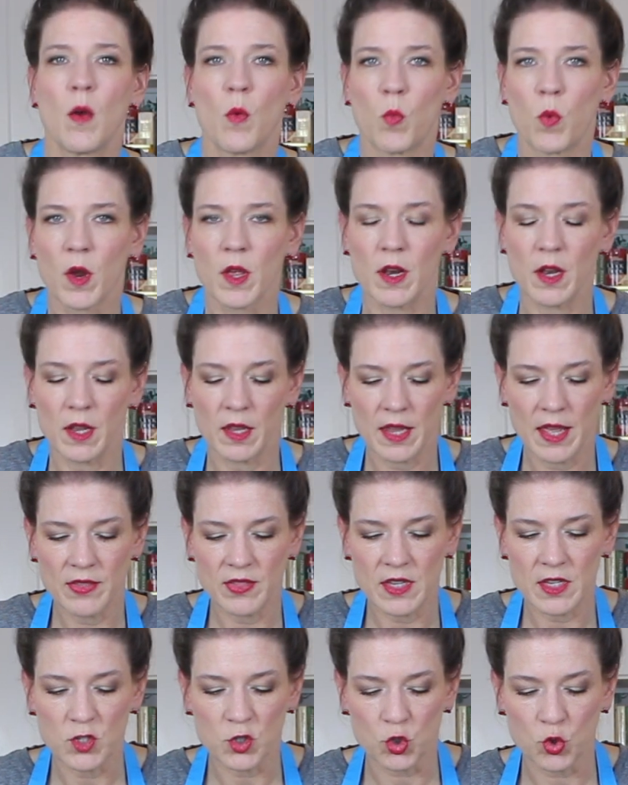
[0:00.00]
we're going to let
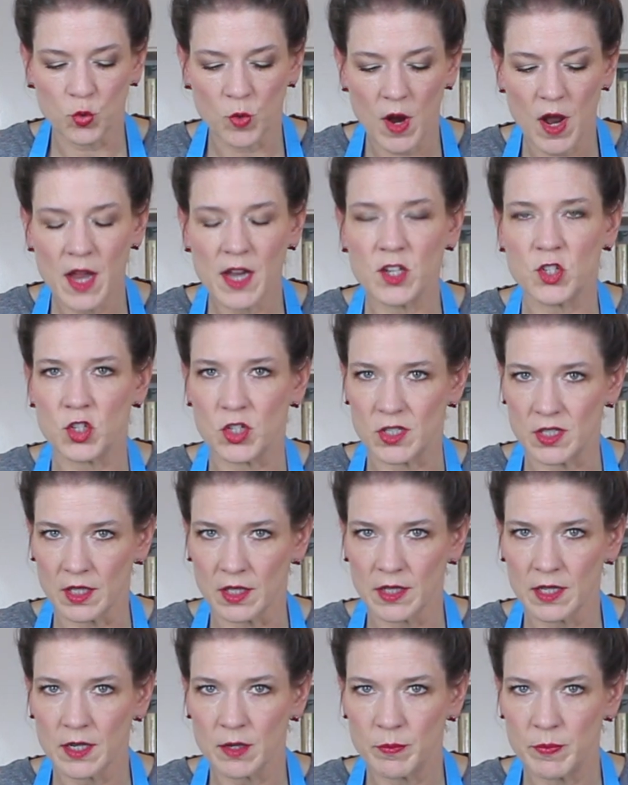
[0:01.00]
these dry just a
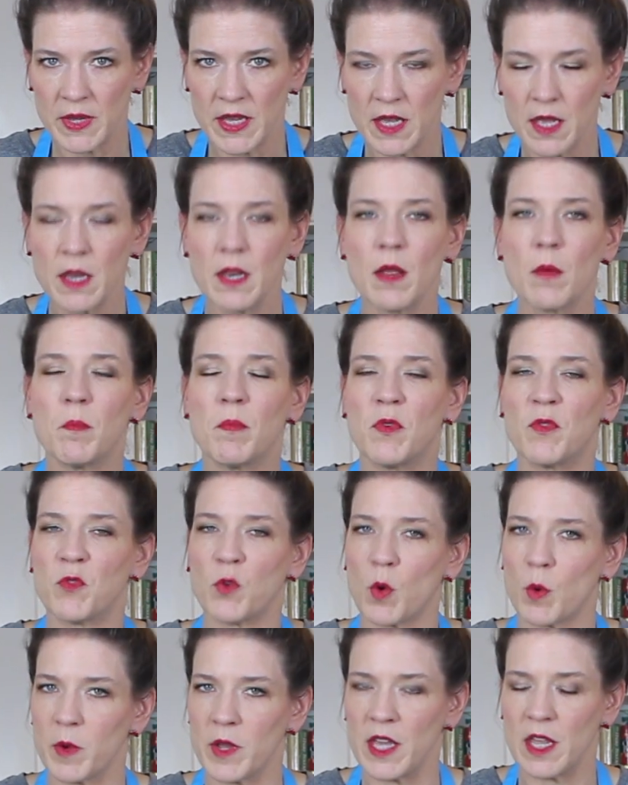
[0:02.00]
little bit
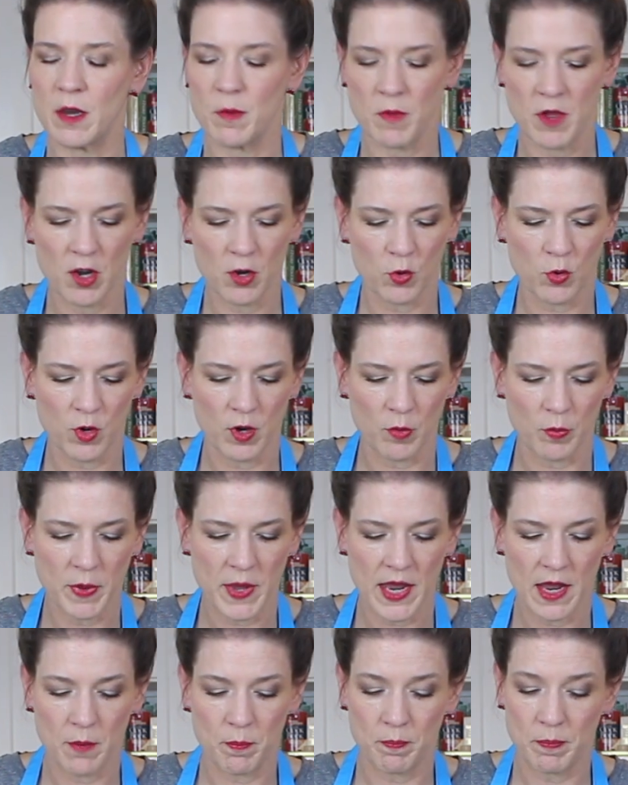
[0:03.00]
before we hit them on a grill
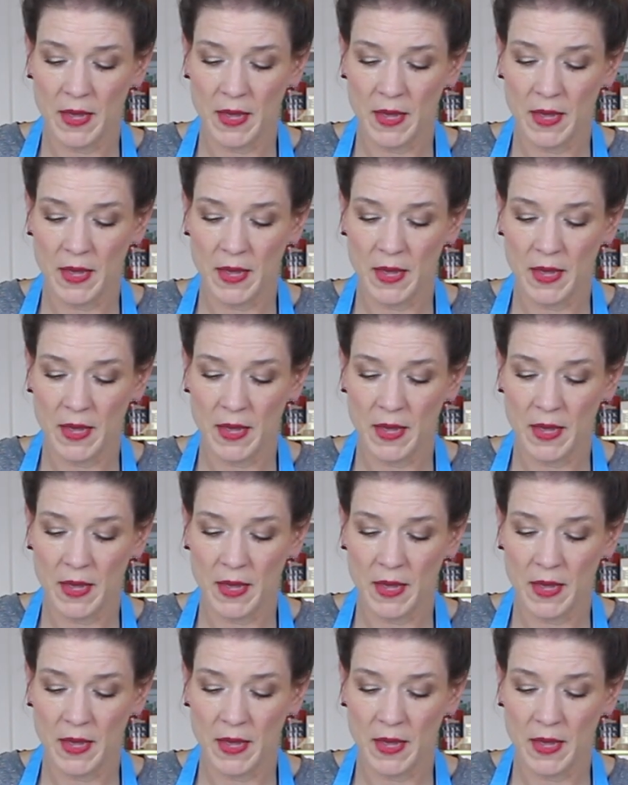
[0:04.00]
pan.